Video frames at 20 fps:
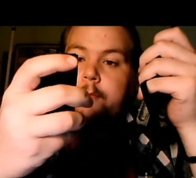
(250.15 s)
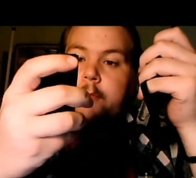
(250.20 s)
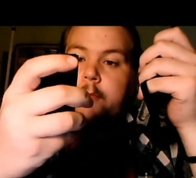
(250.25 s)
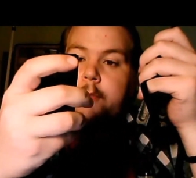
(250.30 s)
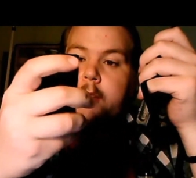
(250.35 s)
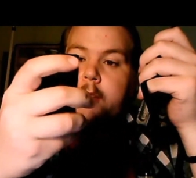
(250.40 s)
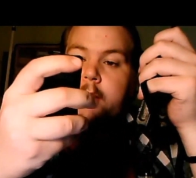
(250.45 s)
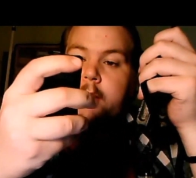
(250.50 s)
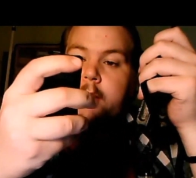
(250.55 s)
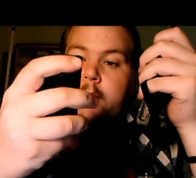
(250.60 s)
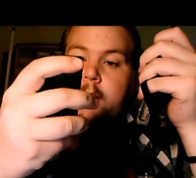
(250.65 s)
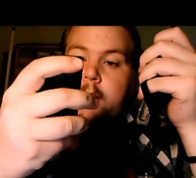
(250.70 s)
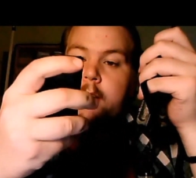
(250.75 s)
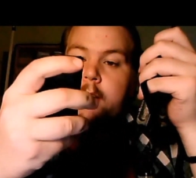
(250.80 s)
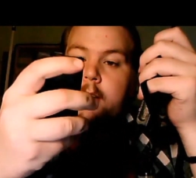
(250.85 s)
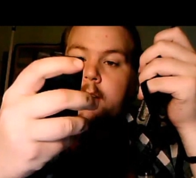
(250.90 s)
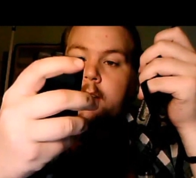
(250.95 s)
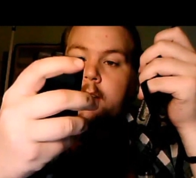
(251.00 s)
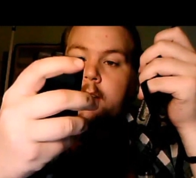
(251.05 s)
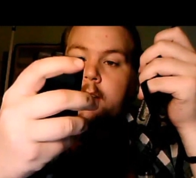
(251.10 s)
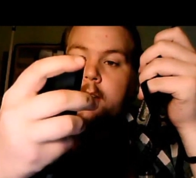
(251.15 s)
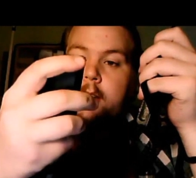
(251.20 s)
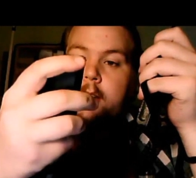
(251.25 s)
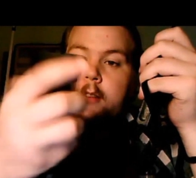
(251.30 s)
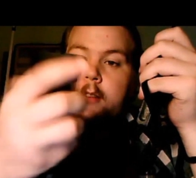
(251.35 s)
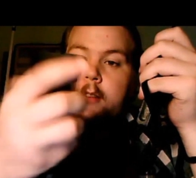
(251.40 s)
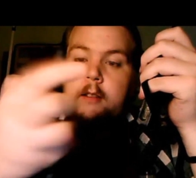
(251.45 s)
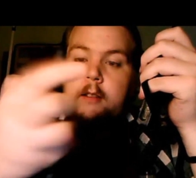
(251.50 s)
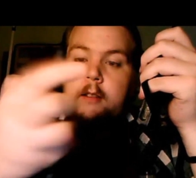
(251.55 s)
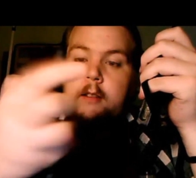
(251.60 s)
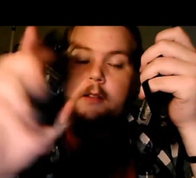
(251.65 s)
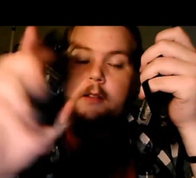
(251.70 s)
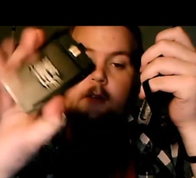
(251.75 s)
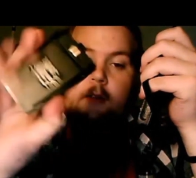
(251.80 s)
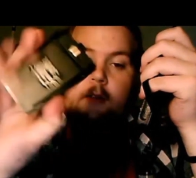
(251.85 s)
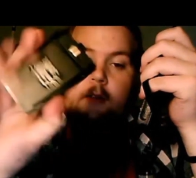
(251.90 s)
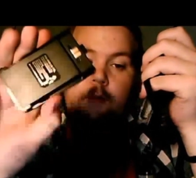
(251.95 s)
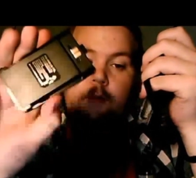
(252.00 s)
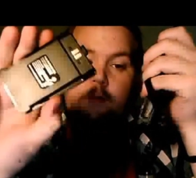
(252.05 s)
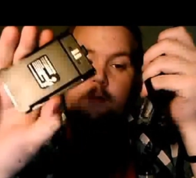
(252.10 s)

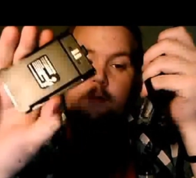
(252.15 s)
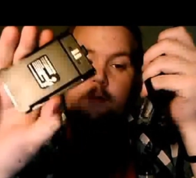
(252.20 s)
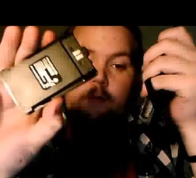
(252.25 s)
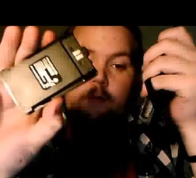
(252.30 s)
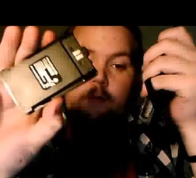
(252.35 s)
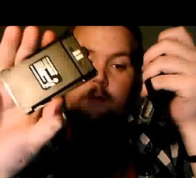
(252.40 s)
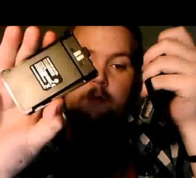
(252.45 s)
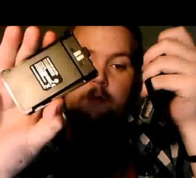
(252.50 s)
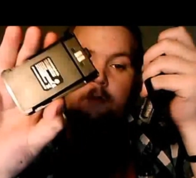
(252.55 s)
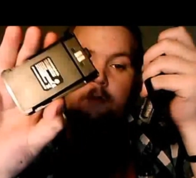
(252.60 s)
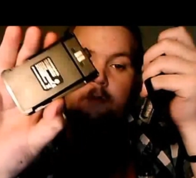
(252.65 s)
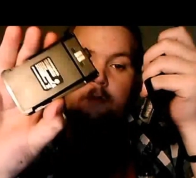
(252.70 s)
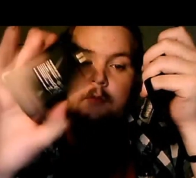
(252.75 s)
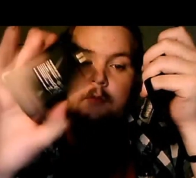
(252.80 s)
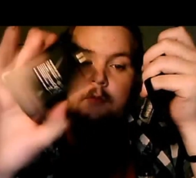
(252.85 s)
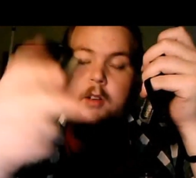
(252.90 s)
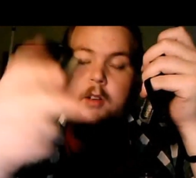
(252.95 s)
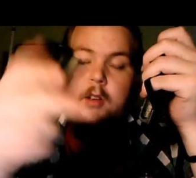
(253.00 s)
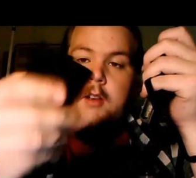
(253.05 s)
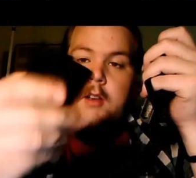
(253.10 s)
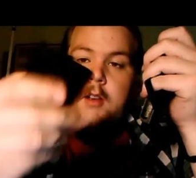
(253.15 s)
(no one is talking)